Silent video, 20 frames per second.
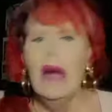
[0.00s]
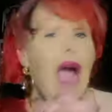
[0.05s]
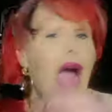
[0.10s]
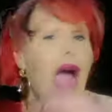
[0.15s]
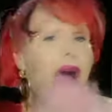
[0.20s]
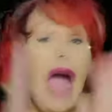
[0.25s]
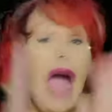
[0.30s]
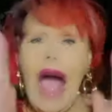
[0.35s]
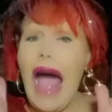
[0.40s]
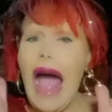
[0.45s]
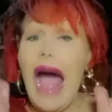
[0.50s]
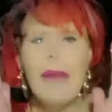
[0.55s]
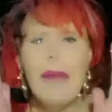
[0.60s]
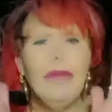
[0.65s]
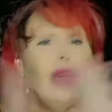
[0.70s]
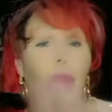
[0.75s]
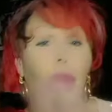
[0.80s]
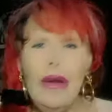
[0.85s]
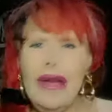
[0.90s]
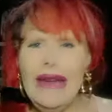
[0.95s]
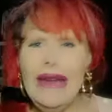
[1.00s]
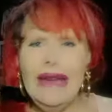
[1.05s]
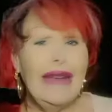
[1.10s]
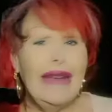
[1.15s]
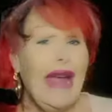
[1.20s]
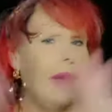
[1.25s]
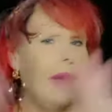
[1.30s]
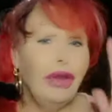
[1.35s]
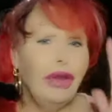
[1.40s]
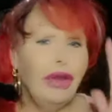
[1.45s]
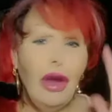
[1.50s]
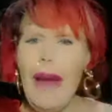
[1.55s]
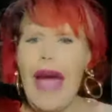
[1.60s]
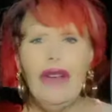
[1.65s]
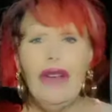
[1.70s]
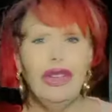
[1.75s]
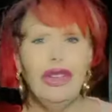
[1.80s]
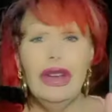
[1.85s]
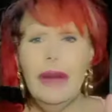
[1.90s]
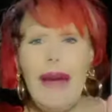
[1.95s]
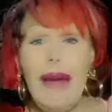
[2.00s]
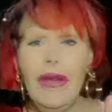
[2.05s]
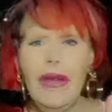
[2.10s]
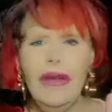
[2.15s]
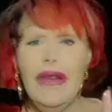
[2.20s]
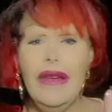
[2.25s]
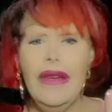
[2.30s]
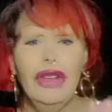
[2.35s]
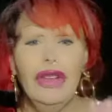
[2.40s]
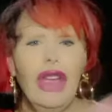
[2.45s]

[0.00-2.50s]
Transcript: so heated. I'm so passionate about this. You just